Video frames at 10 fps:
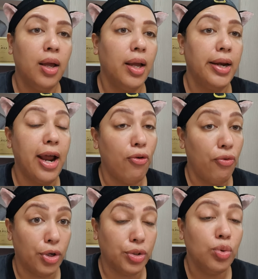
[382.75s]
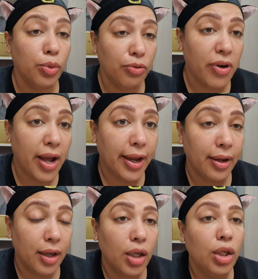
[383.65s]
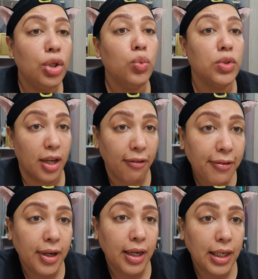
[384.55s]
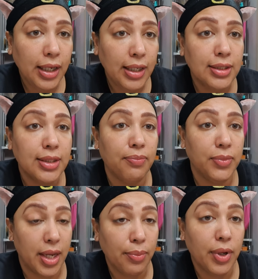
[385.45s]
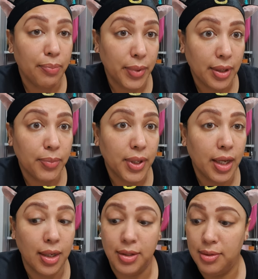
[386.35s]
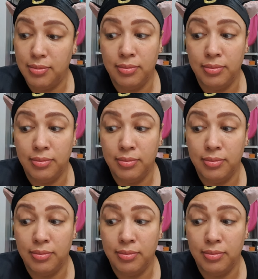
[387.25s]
Now, for a 2.5, you definitely need some damn numbing, because